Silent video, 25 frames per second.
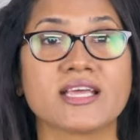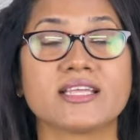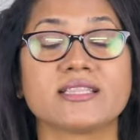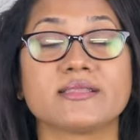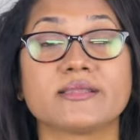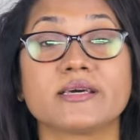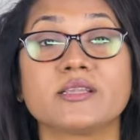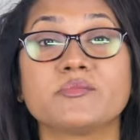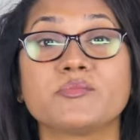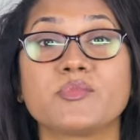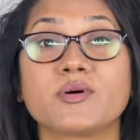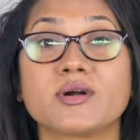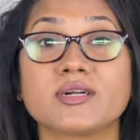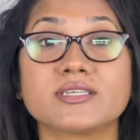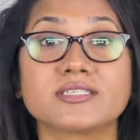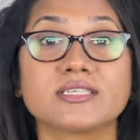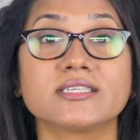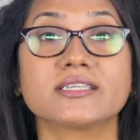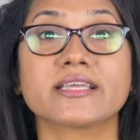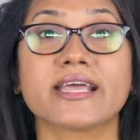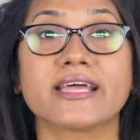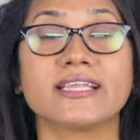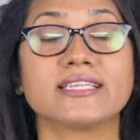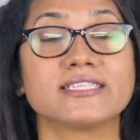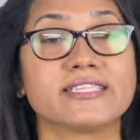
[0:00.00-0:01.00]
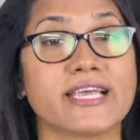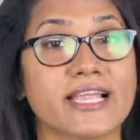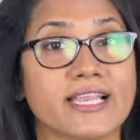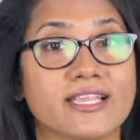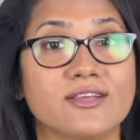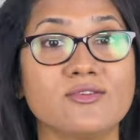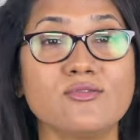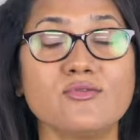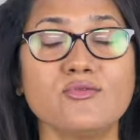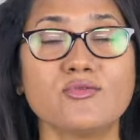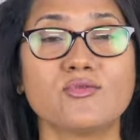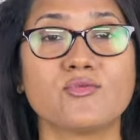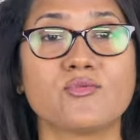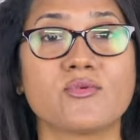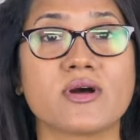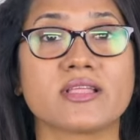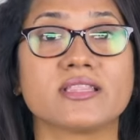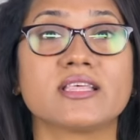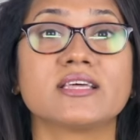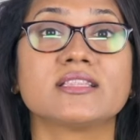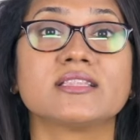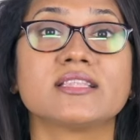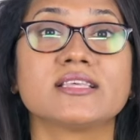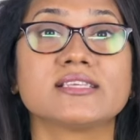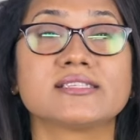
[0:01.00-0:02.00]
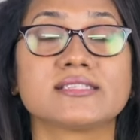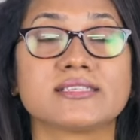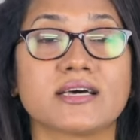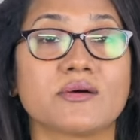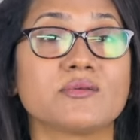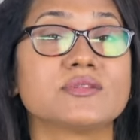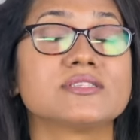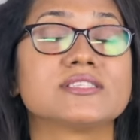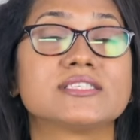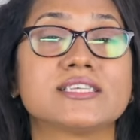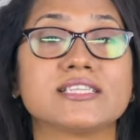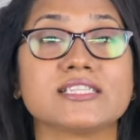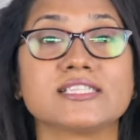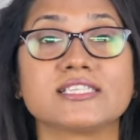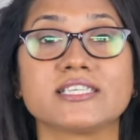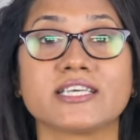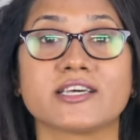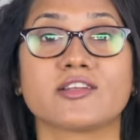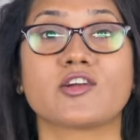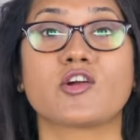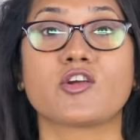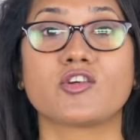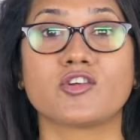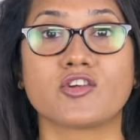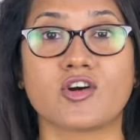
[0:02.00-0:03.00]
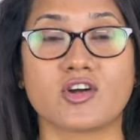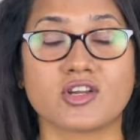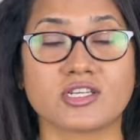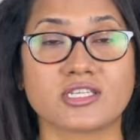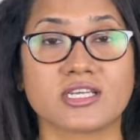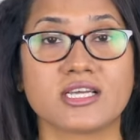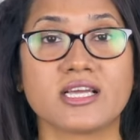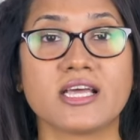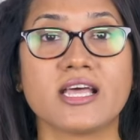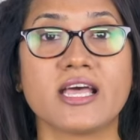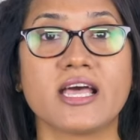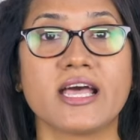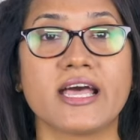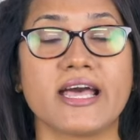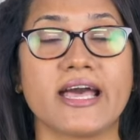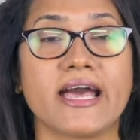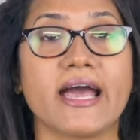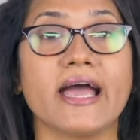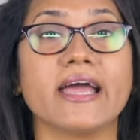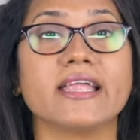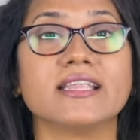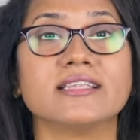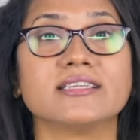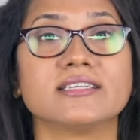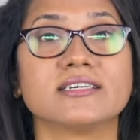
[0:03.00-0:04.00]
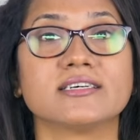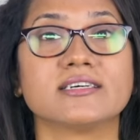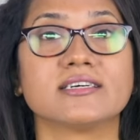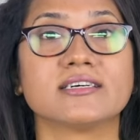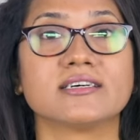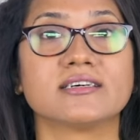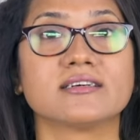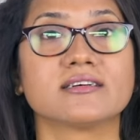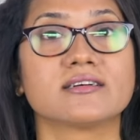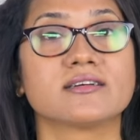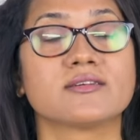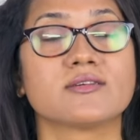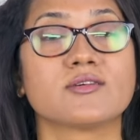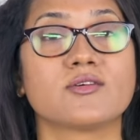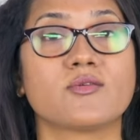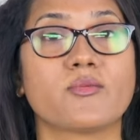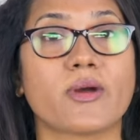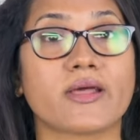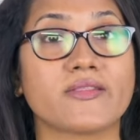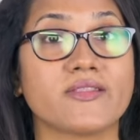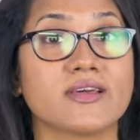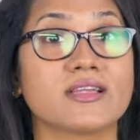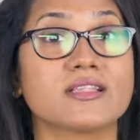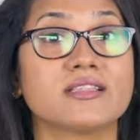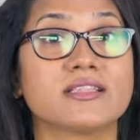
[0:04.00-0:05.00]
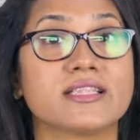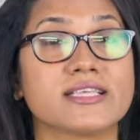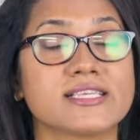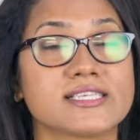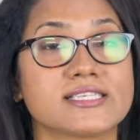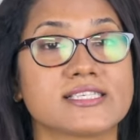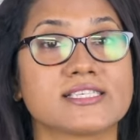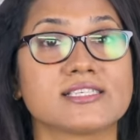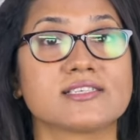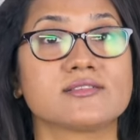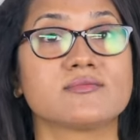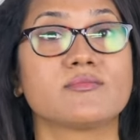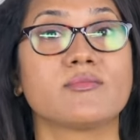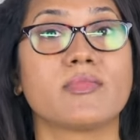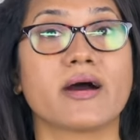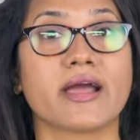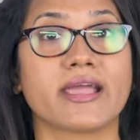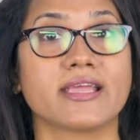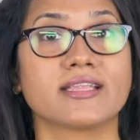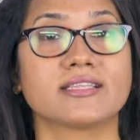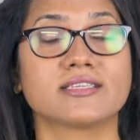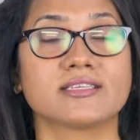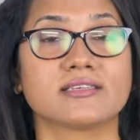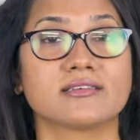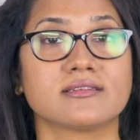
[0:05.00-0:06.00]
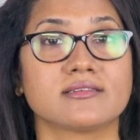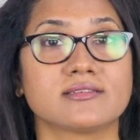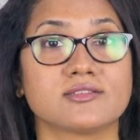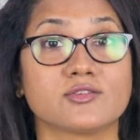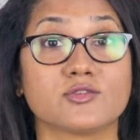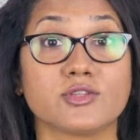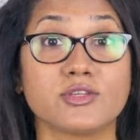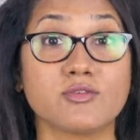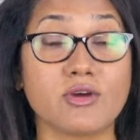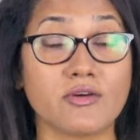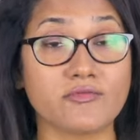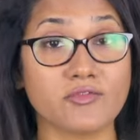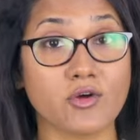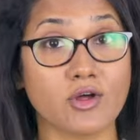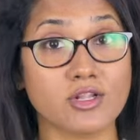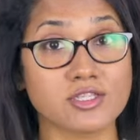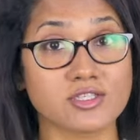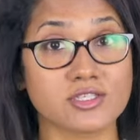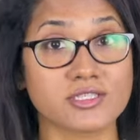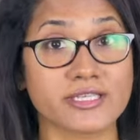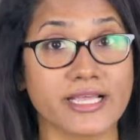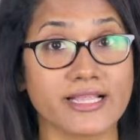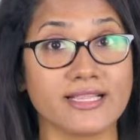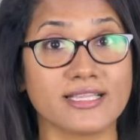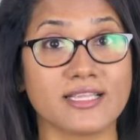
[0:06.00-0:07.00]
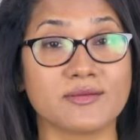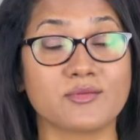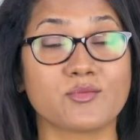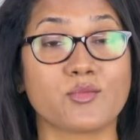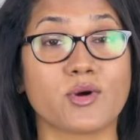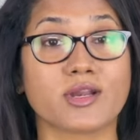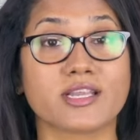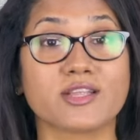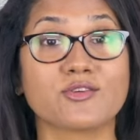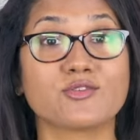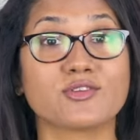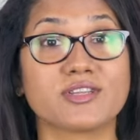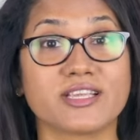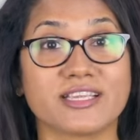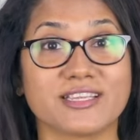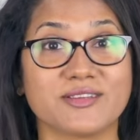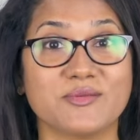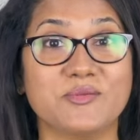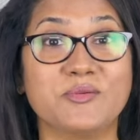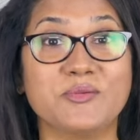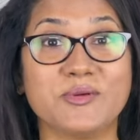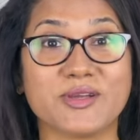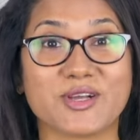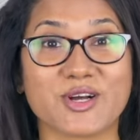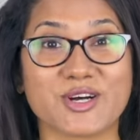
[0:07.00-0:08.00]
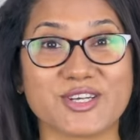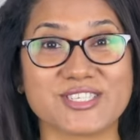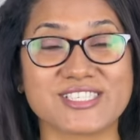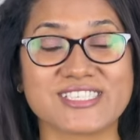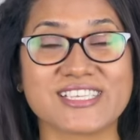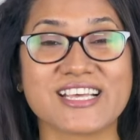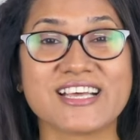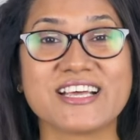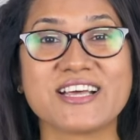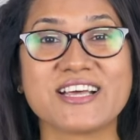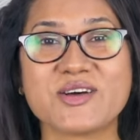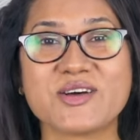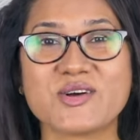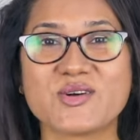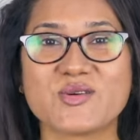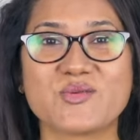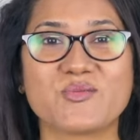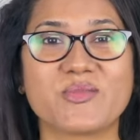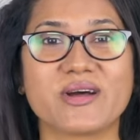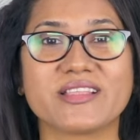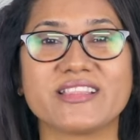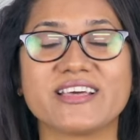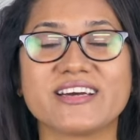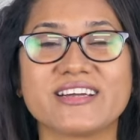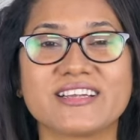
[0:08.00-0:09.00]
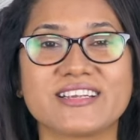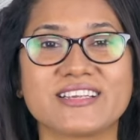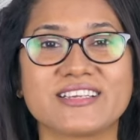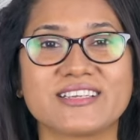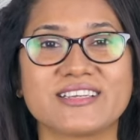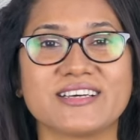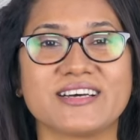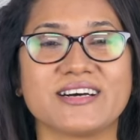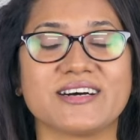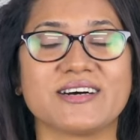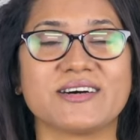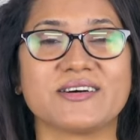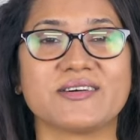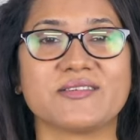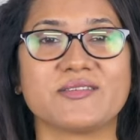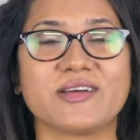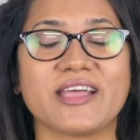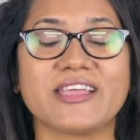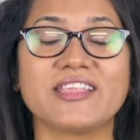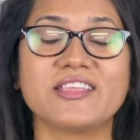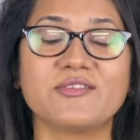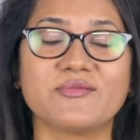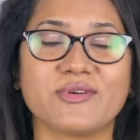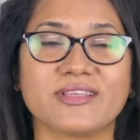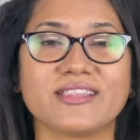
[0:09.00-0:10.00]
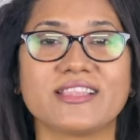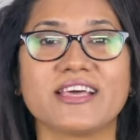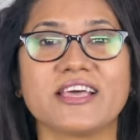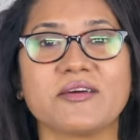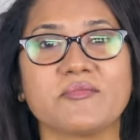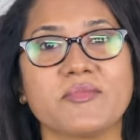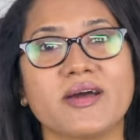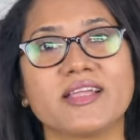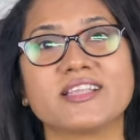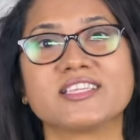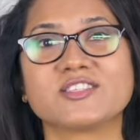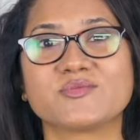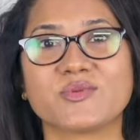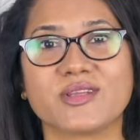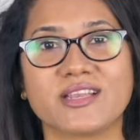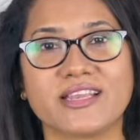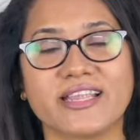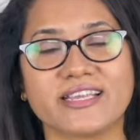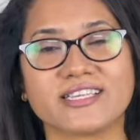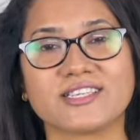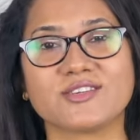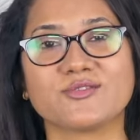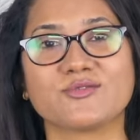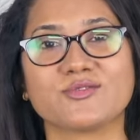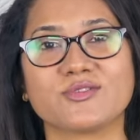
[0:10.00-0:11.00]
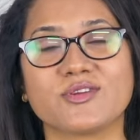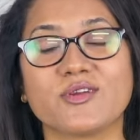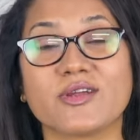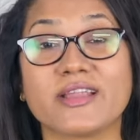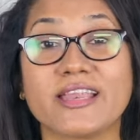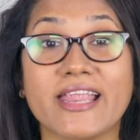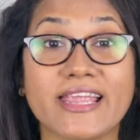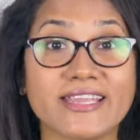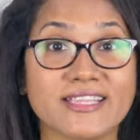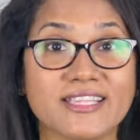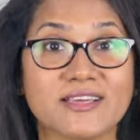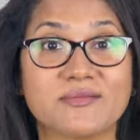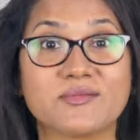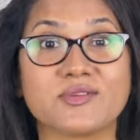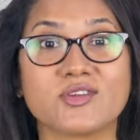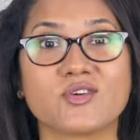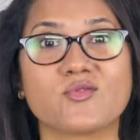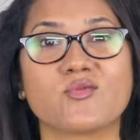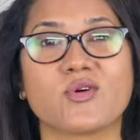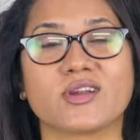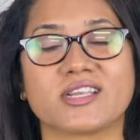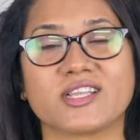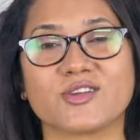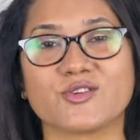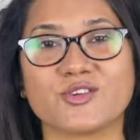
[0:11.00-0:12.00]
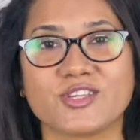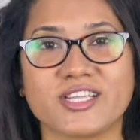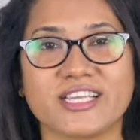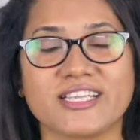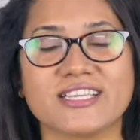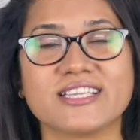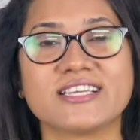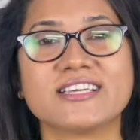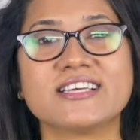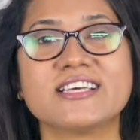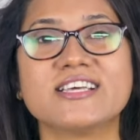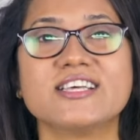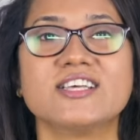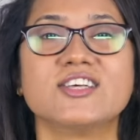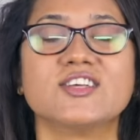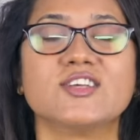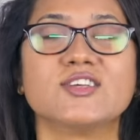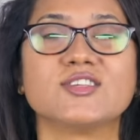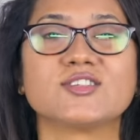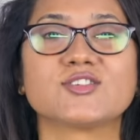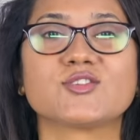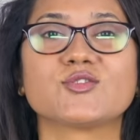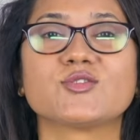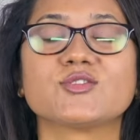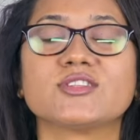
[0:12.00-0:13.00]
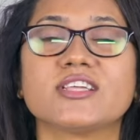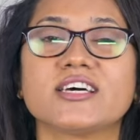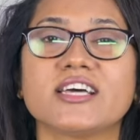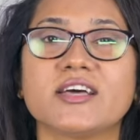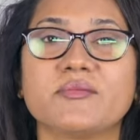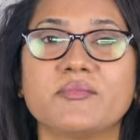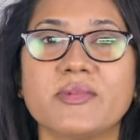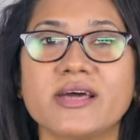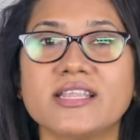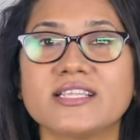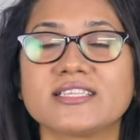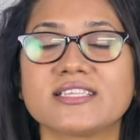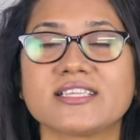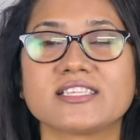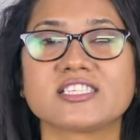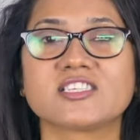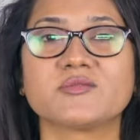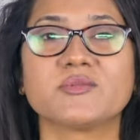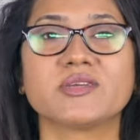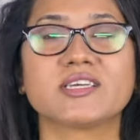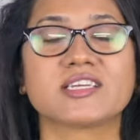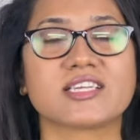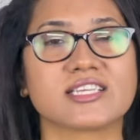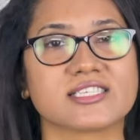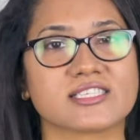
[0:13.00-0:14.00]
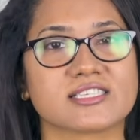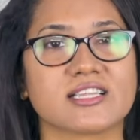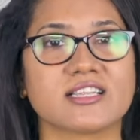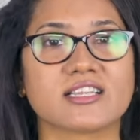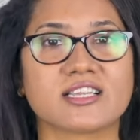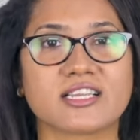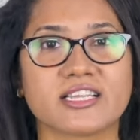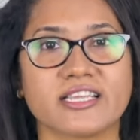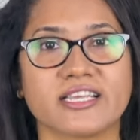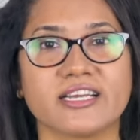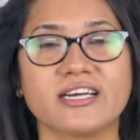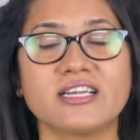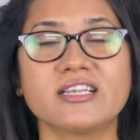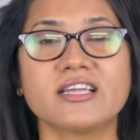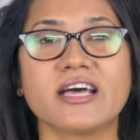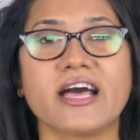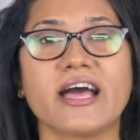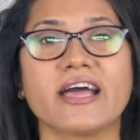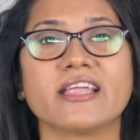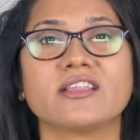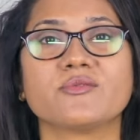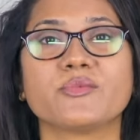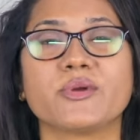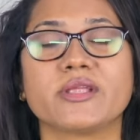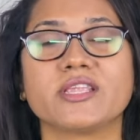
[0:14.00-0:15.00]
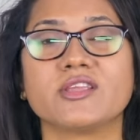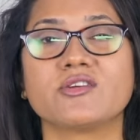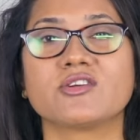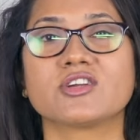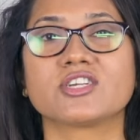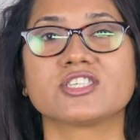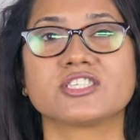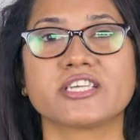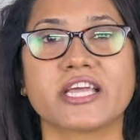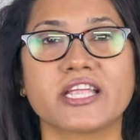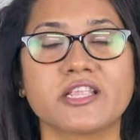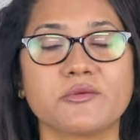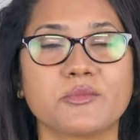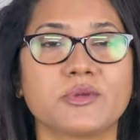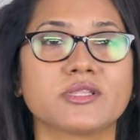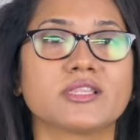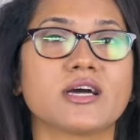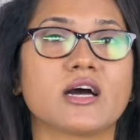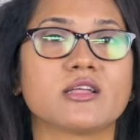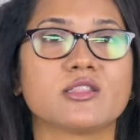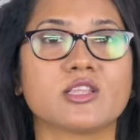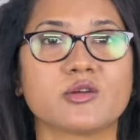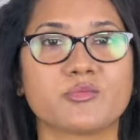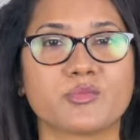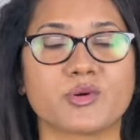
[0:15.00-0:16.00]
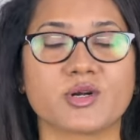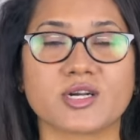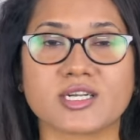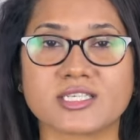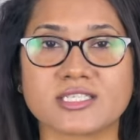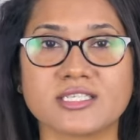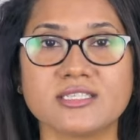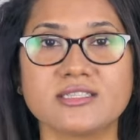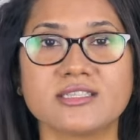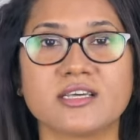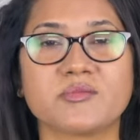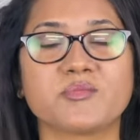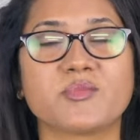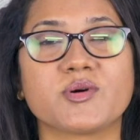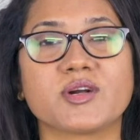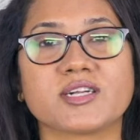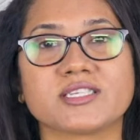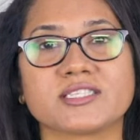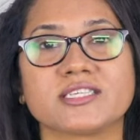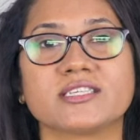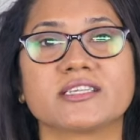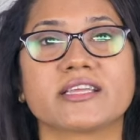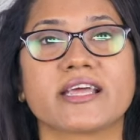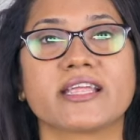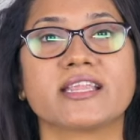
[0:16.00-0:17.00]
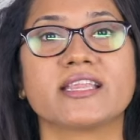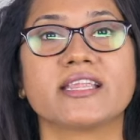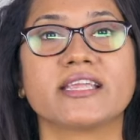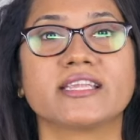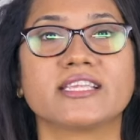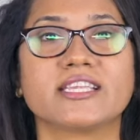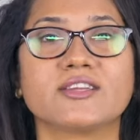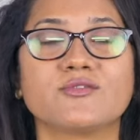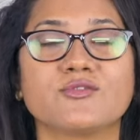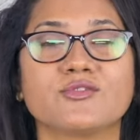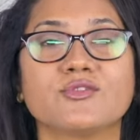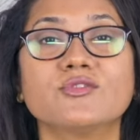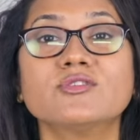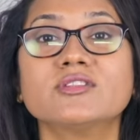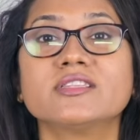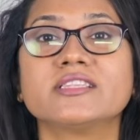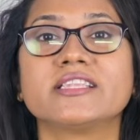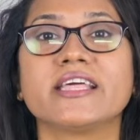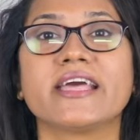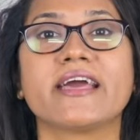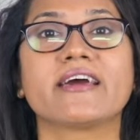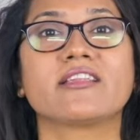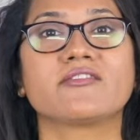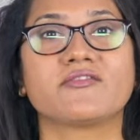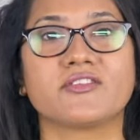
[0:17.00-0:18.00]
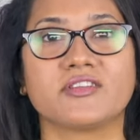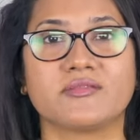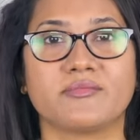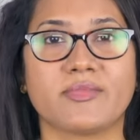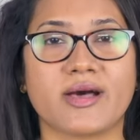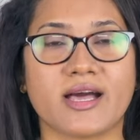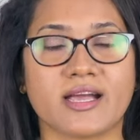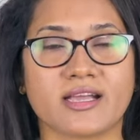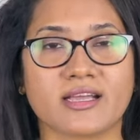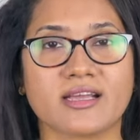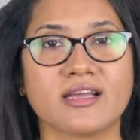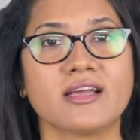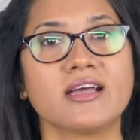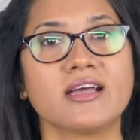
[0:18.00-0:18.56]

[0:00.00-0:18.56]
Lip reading: That person can tell you whether this sounds sincere or not, and whether this might. So you have to also tell them what you did, because whether anyway the amends will let them know what you did. So the amends needs to be crystal clear, and when you're sharing with other person, the person can let you know their feedback,